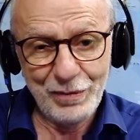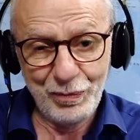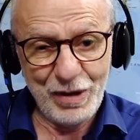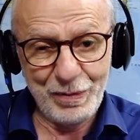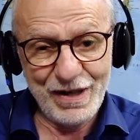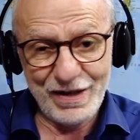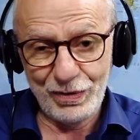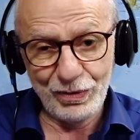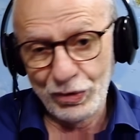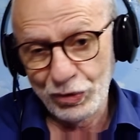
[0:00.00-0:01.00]
maybe he's
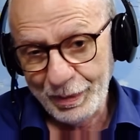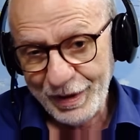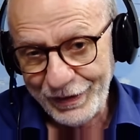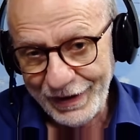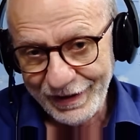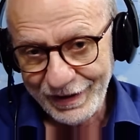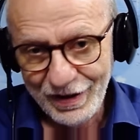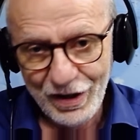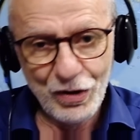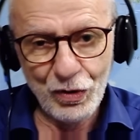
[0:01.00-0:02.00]
not going to be fair
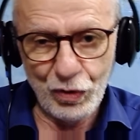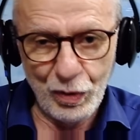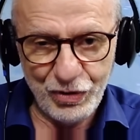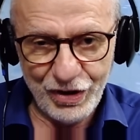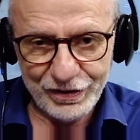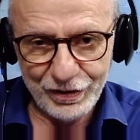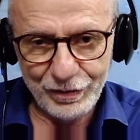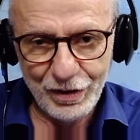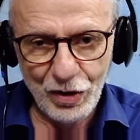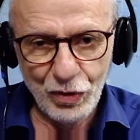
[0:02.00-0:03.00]
or
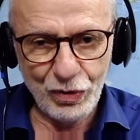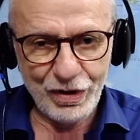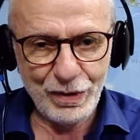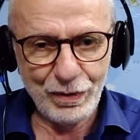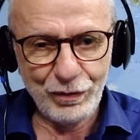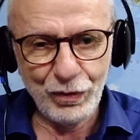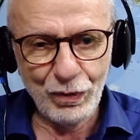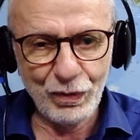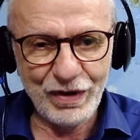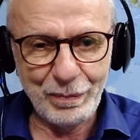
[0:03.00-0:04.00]
objective, or he will
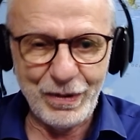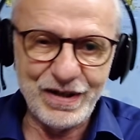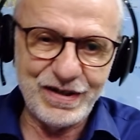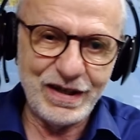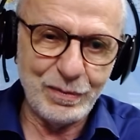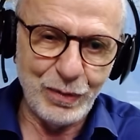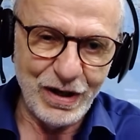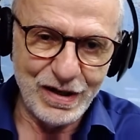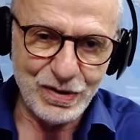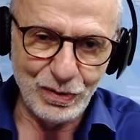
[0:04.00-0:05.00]
follow the Palestinian
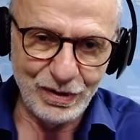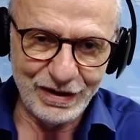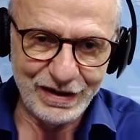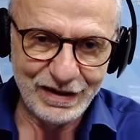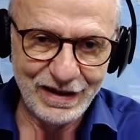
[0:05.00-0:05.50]
bias only,